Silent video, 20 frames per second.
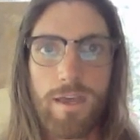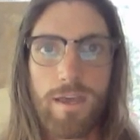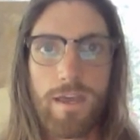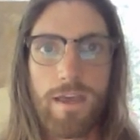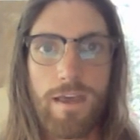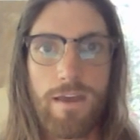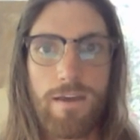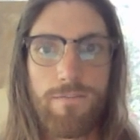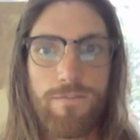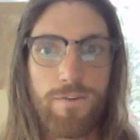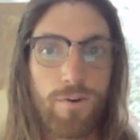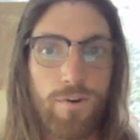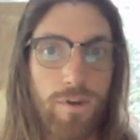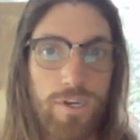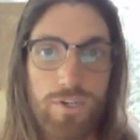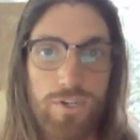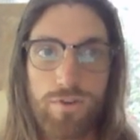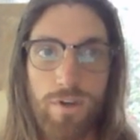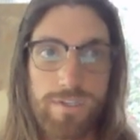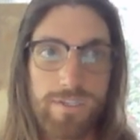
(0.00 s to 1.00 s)
If you're
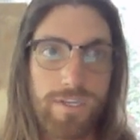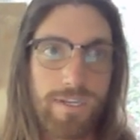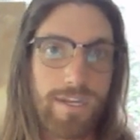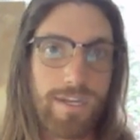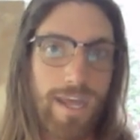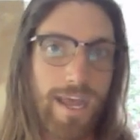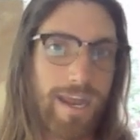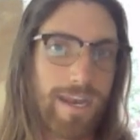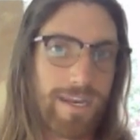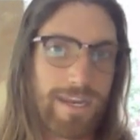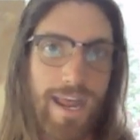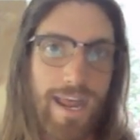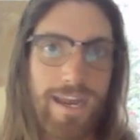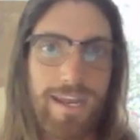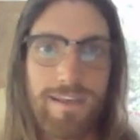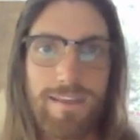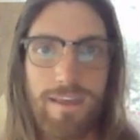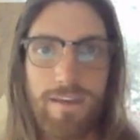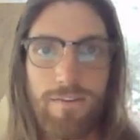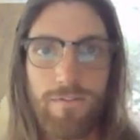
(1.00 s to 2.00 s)
interested in
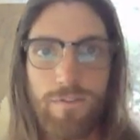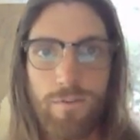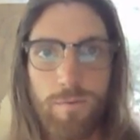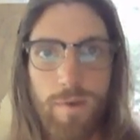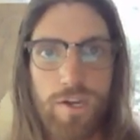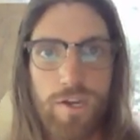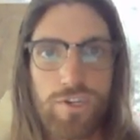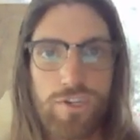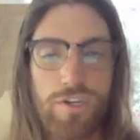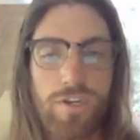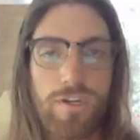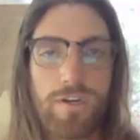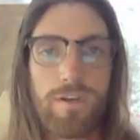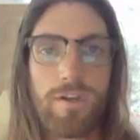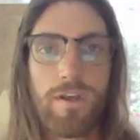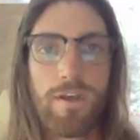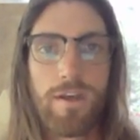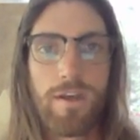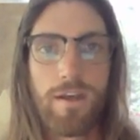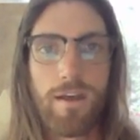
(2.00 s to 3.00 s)
any of the
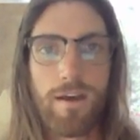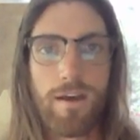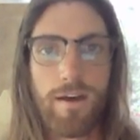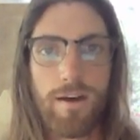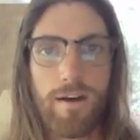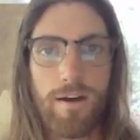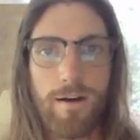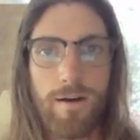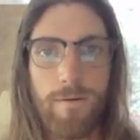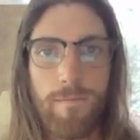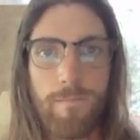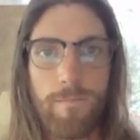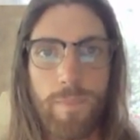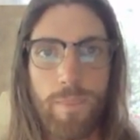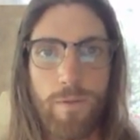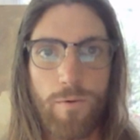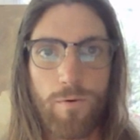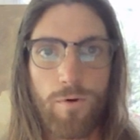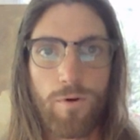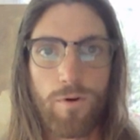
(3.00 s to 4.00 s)
information
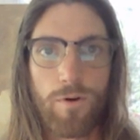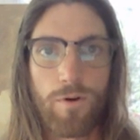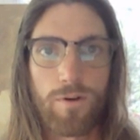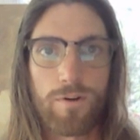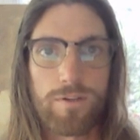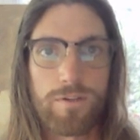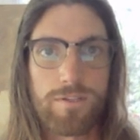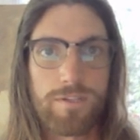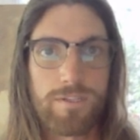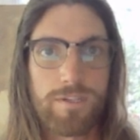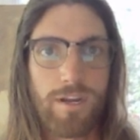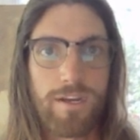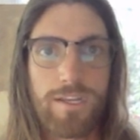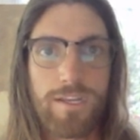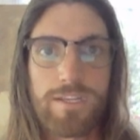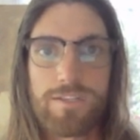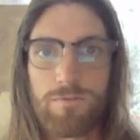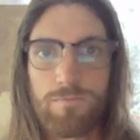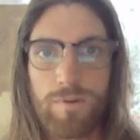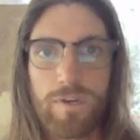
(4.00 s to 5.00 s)
um, or
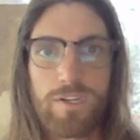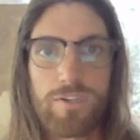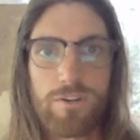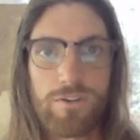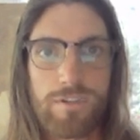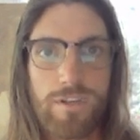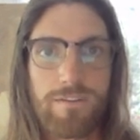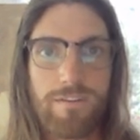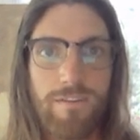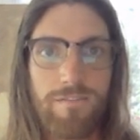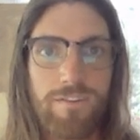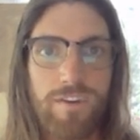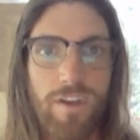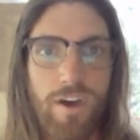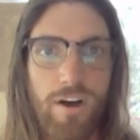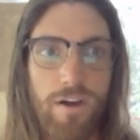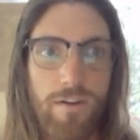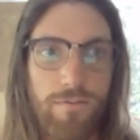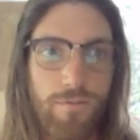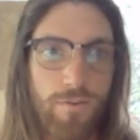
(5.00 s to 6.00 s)
studies and research that they've
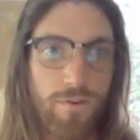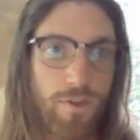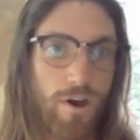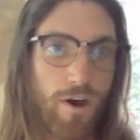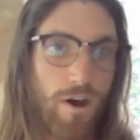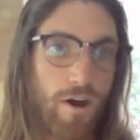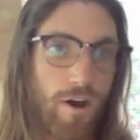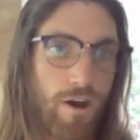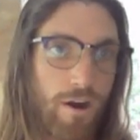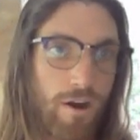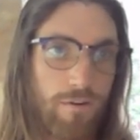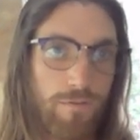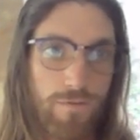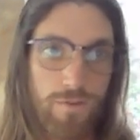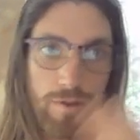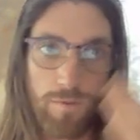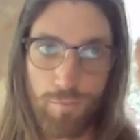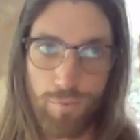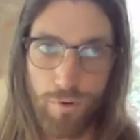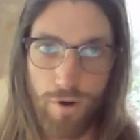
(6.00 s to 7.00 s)
done for the heart,
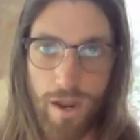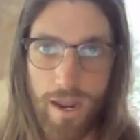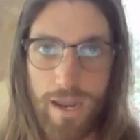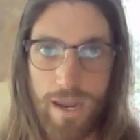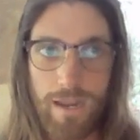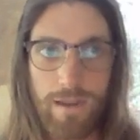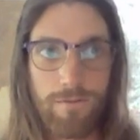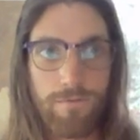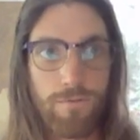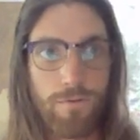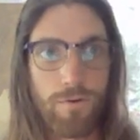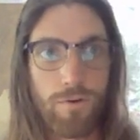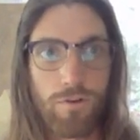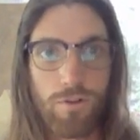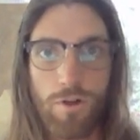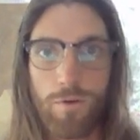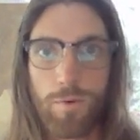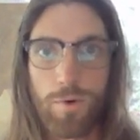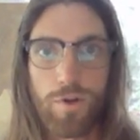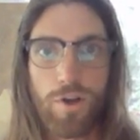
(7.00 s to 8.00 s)
for the brain, for
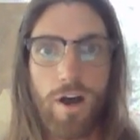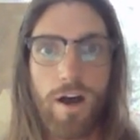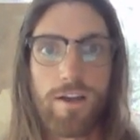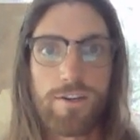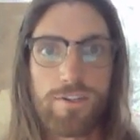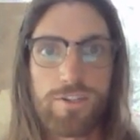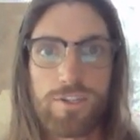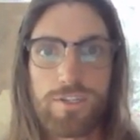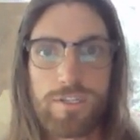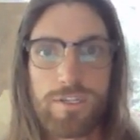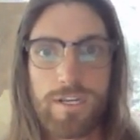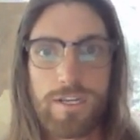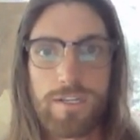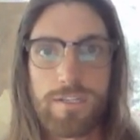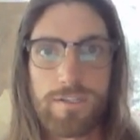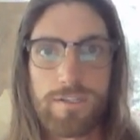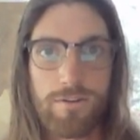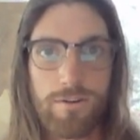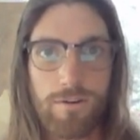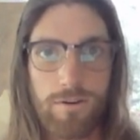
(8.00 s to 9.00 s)
global
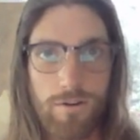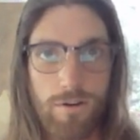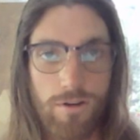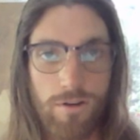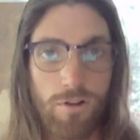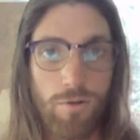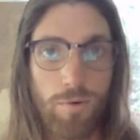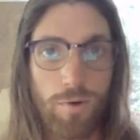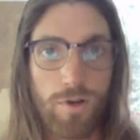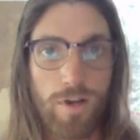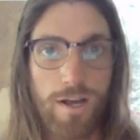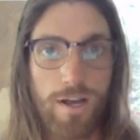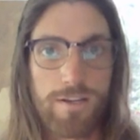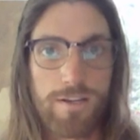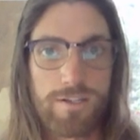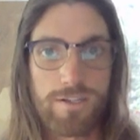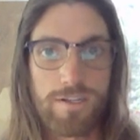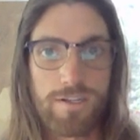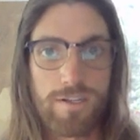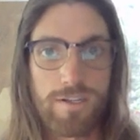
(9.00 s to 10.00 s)
consciousness, their global
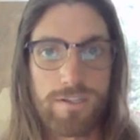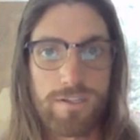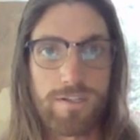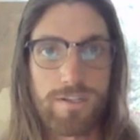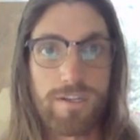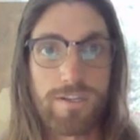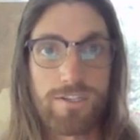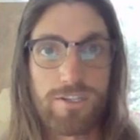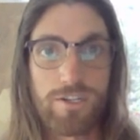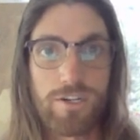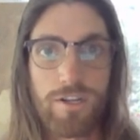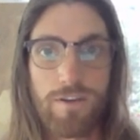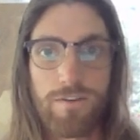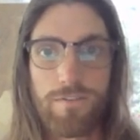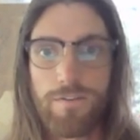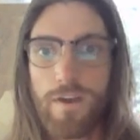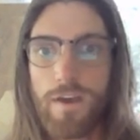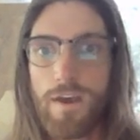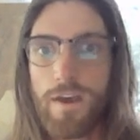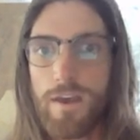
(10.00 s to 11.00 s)
consciousness
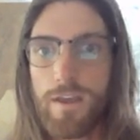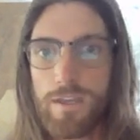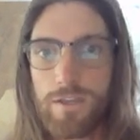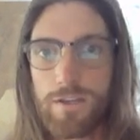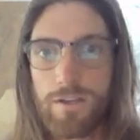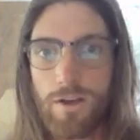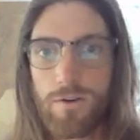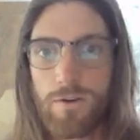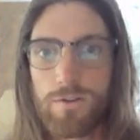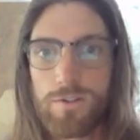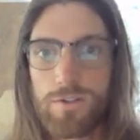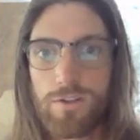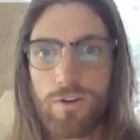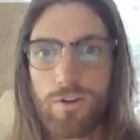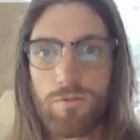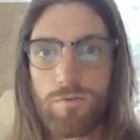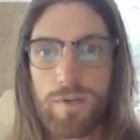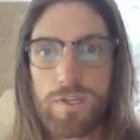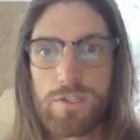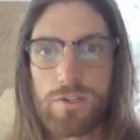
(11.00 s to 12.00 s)
initiative, you can go to
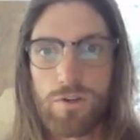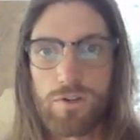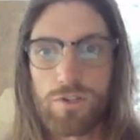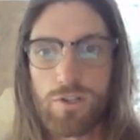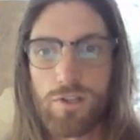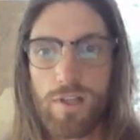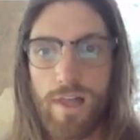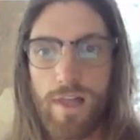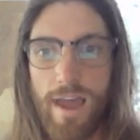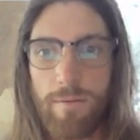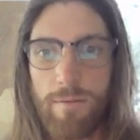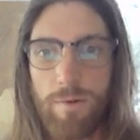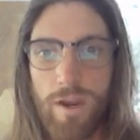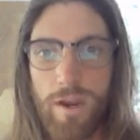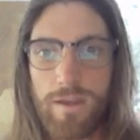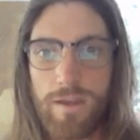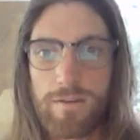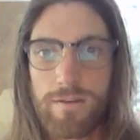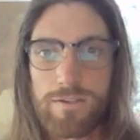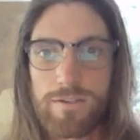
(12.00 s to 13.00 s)
their research
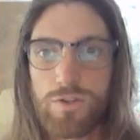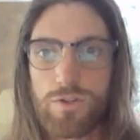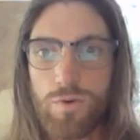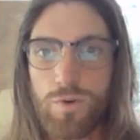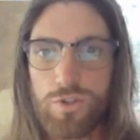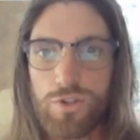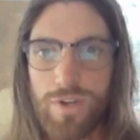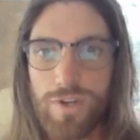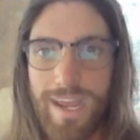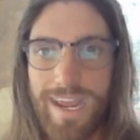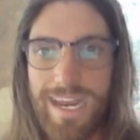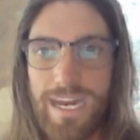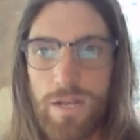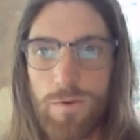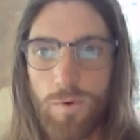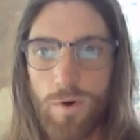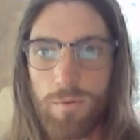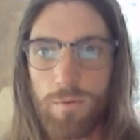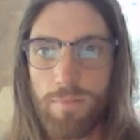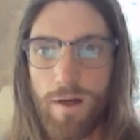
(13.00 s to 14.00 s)
library. There's
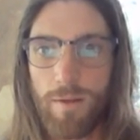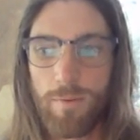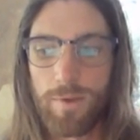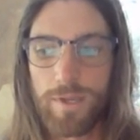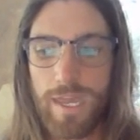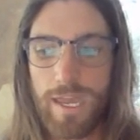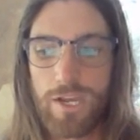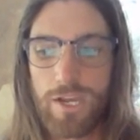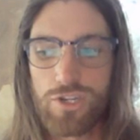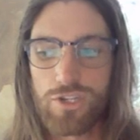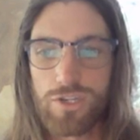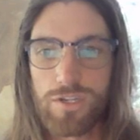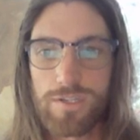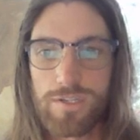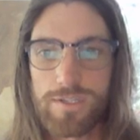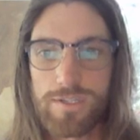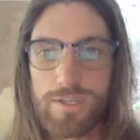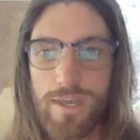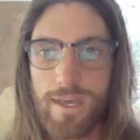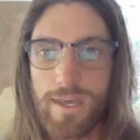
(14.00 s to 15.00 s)
281
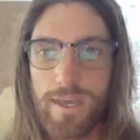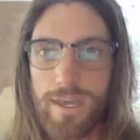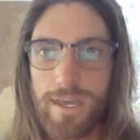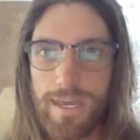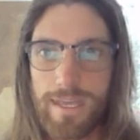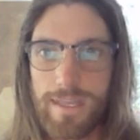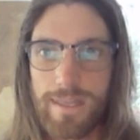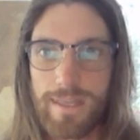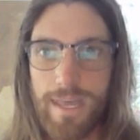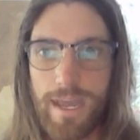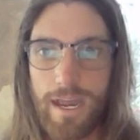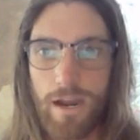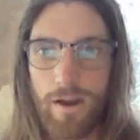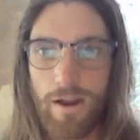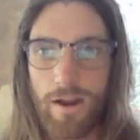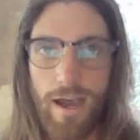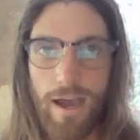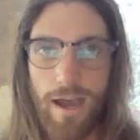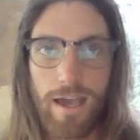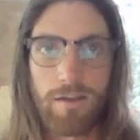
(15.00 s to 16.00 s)
publications in
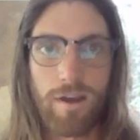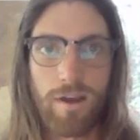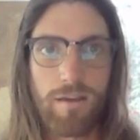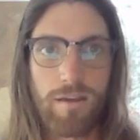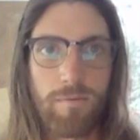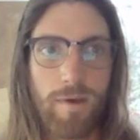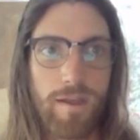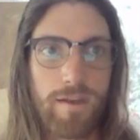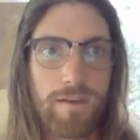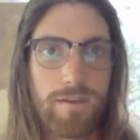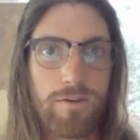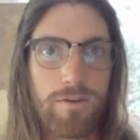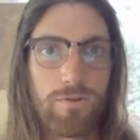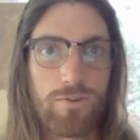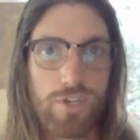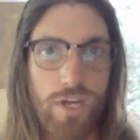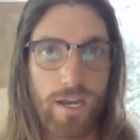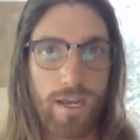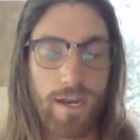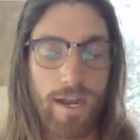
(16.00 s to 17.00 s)
there. Highly recommend
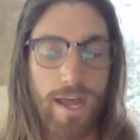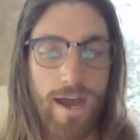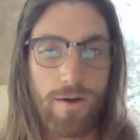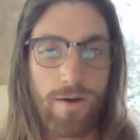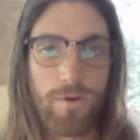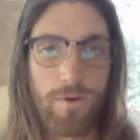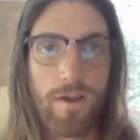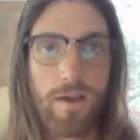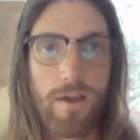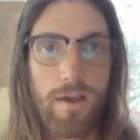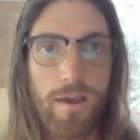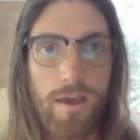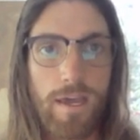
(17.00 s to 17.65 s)
you check it out.